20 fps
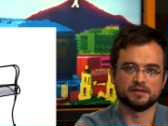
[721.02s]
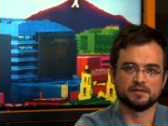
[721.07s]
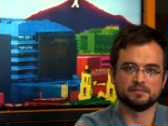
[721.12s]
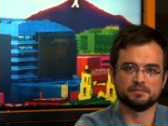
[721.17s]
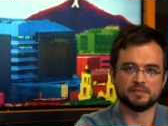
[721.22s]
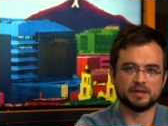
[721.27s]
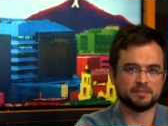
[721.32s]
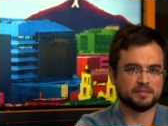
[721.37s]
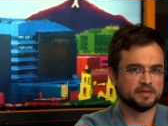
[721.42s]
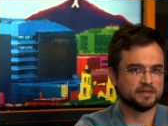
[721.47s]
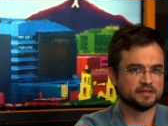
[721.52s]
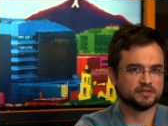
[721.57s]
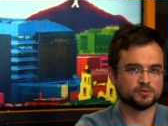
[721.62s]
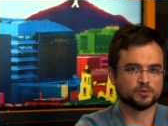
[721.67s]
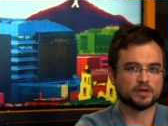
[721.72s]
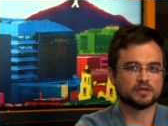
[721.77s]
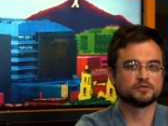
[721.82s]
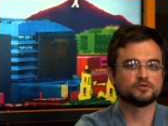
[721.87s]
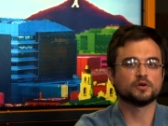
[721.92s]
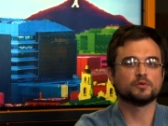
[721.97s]
Maybe this
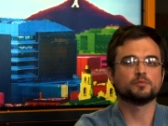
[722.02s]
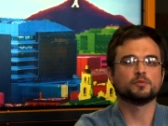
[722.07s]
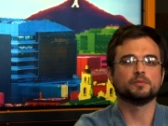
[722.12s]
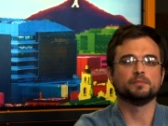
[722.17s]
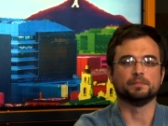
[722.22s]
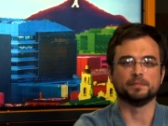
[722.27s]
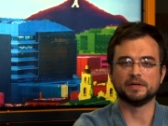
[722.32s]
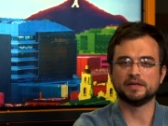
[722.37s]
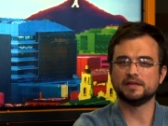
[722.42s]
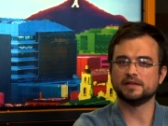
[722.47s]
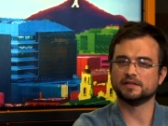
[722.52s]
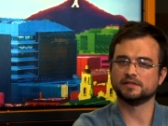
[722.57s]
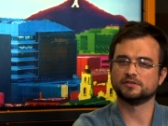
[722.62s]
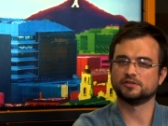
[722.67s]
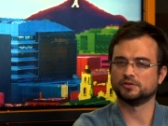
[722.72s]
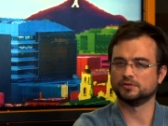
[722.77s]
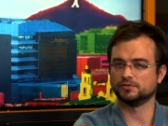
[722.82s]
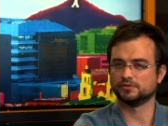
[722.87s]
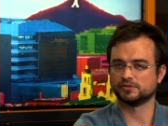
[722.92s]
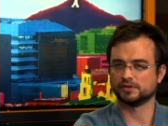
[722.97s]
restaurant will be in
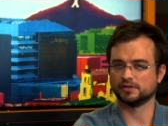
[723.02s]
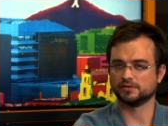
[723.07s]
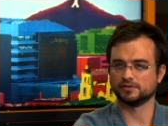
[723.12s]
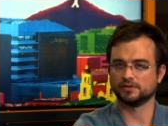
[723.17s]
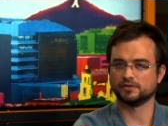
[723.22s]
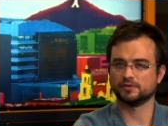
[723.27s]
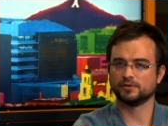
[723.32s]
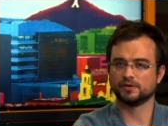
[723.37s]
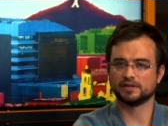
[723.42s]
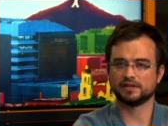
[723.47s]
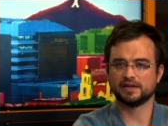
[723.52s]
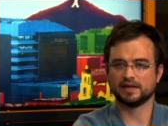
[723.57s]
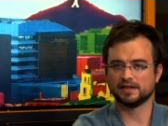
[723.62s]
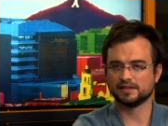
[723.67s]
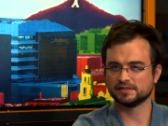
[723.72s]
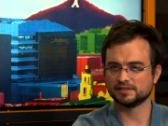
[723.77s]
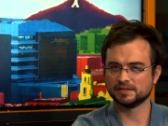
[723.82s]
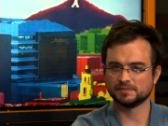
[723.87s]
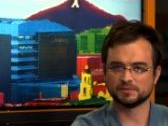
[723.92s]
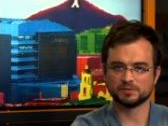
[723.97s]
Tucson, although I can't
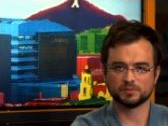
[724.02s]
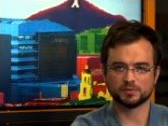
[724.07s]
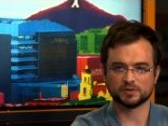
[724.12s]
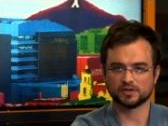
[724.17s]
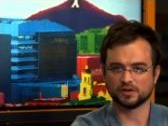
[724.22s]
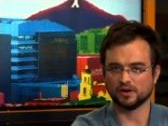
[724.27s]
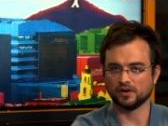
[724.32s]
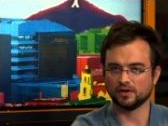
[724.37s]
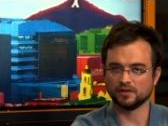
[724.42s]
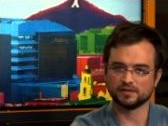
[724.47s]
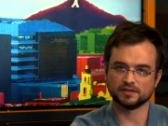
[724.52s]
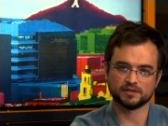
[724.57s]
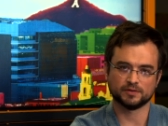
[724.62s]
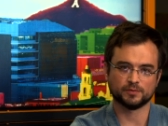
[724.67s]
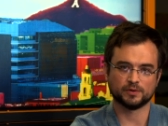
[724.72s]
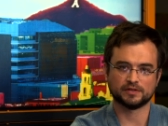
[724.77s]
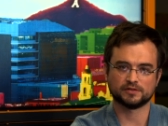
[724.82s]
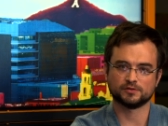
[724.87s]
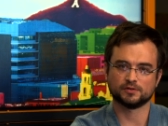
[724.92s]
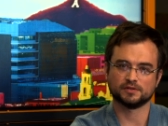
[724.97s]
seem to recall any
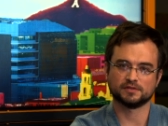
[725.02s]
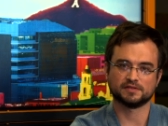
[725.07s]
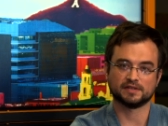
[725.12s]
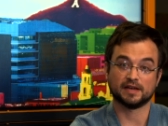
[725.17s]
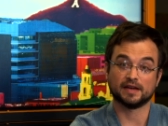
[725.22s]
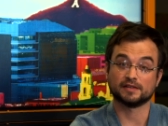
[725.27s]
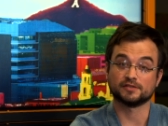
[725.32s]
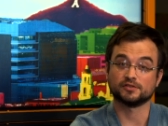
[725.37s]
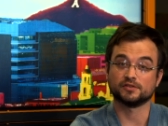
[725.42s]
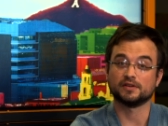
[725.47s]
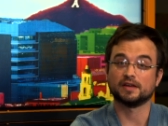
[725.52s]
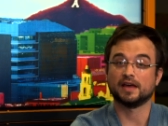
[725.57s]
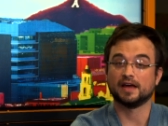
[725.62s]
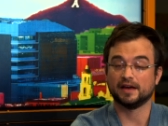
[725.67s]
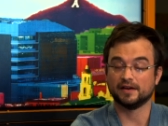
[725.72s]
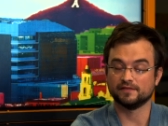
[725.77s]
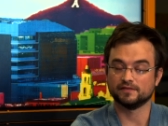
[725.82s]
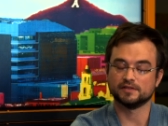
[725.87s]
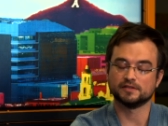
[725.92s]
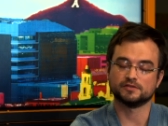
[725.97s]
restaurants that actually
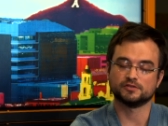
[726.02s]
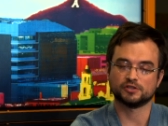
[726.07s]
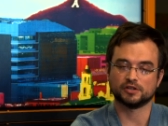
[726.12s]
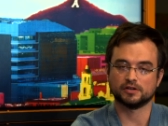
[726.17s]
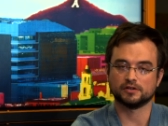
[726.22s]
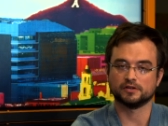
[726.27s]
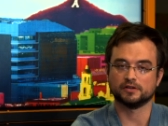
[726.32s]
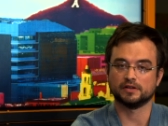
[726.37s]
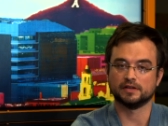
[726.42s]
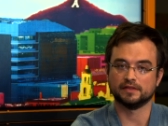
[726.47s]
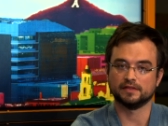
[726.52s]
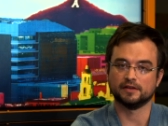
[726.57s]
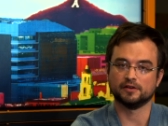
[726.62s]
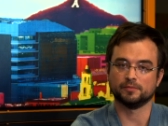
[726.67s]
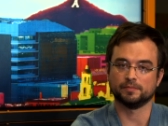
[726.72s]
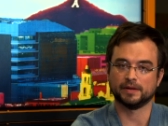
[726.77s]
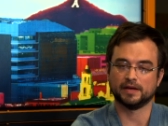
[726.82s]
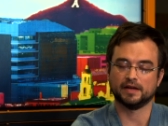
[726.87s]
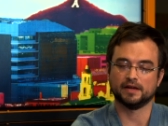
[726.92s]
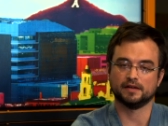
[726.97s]
have this chair in their
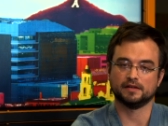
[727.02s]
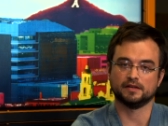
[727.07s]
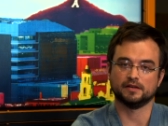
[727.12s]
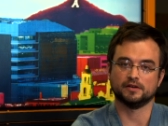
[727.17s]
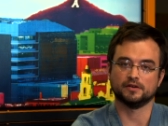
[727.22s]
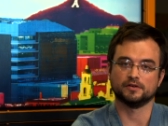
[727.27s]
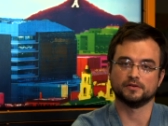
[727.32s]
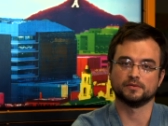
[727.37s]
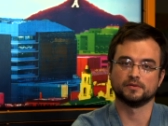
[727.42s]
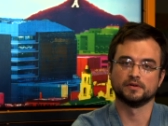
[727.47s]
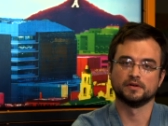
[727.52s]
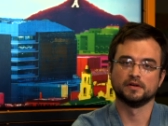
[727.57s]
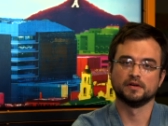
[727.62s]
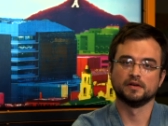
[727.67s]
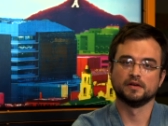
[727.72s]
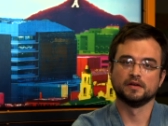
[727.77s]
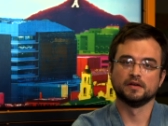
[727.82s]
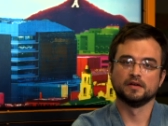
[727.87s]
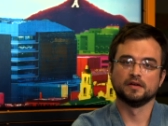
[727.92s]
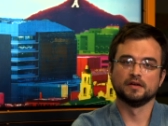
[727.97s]
patio.
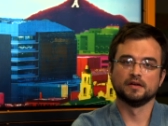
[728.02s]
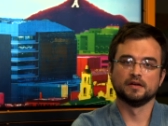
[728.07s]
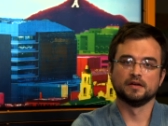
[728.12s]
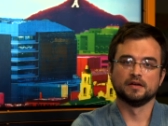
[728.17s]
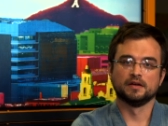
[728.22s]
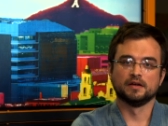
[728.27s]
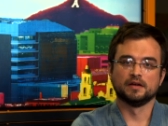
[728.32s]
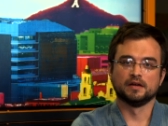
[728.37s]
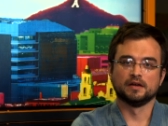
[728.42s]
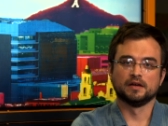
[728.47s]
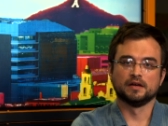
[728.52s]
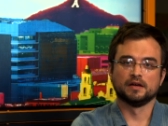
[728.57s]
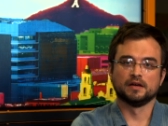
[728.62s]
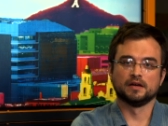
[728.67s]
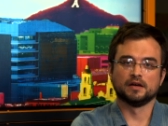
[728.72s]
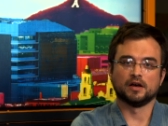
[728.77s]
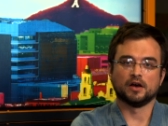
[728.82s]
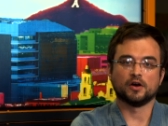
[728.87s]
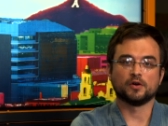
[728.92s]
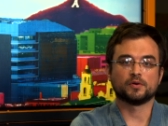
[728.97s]

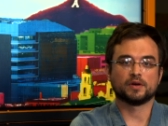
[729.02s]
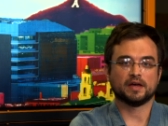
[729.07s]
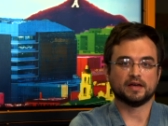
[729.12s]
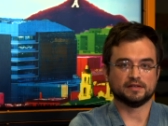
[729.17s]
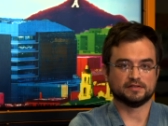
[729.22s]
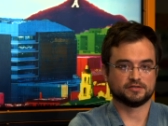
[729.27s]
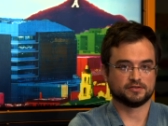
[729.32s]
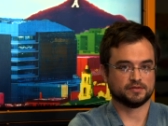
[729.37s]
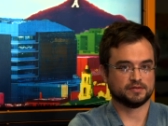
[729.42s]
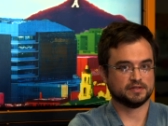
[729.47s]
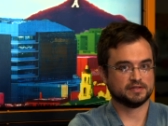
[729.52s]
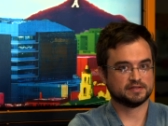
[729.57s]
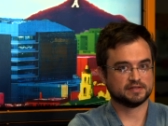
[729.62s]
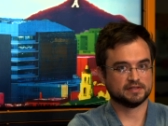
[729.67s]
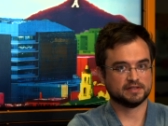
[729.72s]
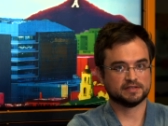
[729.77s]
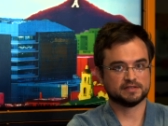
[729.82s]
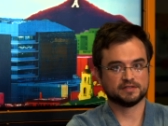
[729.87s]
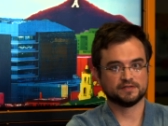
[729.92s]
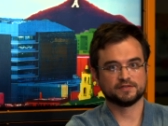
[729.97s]
Okay, so this
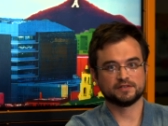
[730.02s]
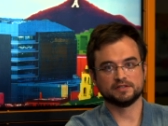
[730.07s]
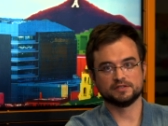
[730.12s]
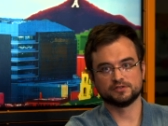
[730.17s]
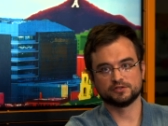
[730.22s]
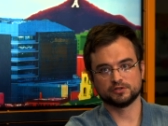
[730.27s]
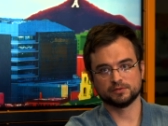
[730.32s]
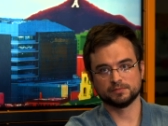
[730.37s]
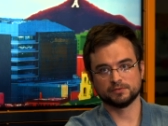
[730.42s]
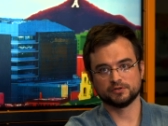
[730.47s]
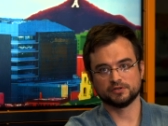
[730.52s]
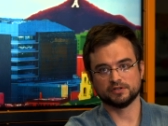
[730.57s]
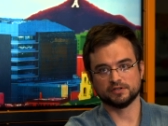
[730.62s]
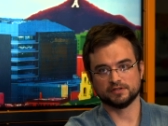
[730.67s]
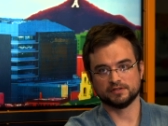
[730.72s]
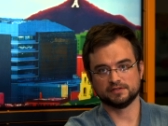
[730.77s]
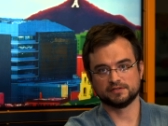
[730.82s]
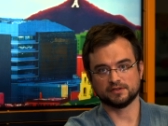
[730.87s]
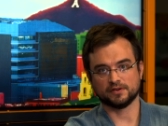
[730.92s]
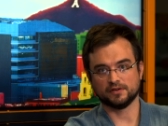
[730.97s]
list of consumer
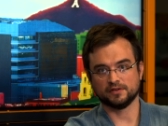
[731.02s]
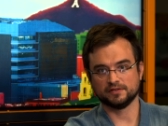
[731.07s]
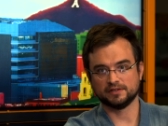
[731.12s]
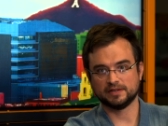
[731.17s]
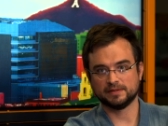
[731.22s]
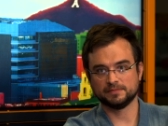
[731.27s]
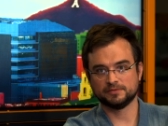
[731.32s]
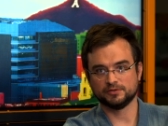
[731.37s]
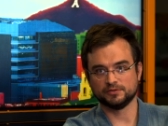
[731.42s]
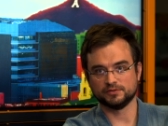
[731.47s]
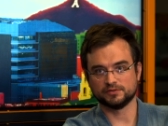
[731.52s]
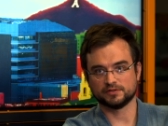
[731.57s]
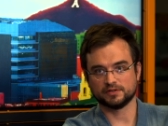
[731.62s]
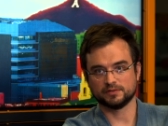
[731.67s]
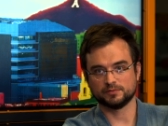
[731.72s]
goods, all named Tucson,